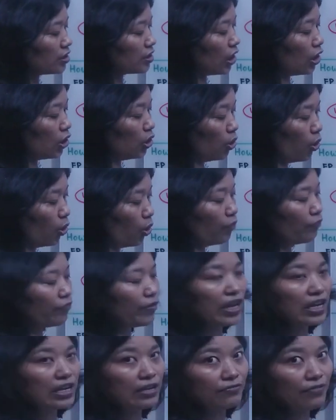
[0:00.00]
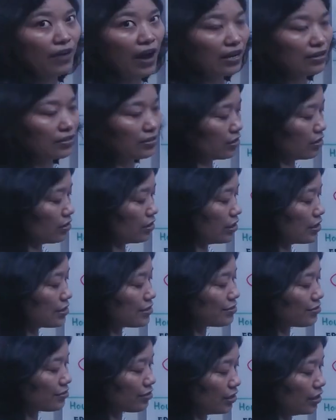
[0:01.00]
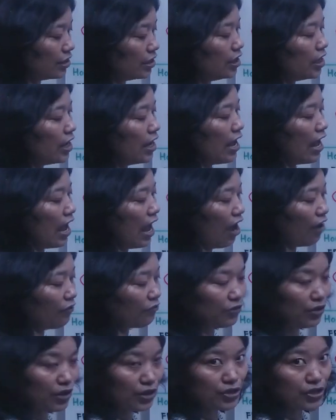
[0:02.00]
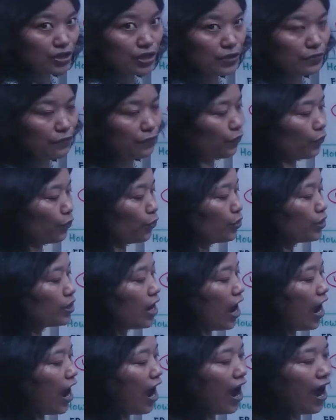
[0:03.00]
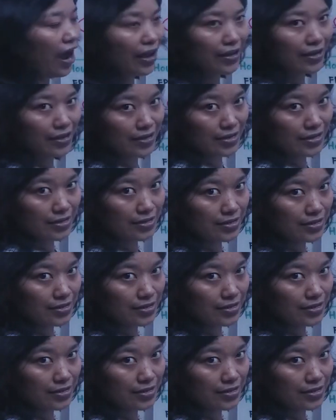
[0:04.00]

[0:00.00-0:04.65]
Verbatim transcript: the low weighing factor is 3, average is 4, high is